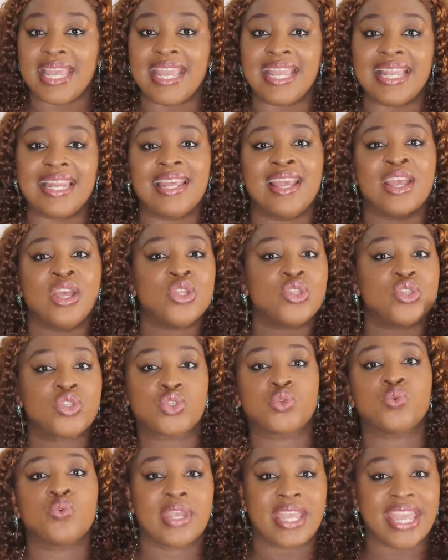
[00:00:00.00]
in
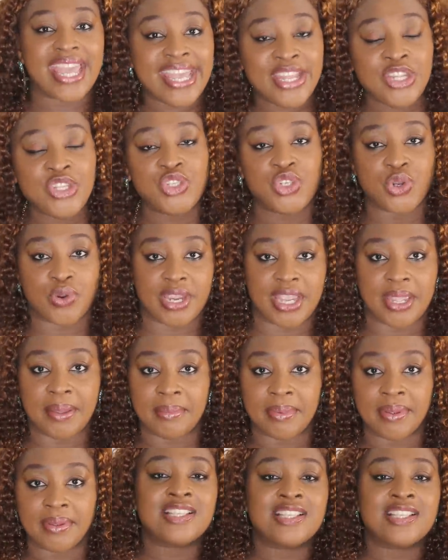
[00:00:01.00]
to injure him,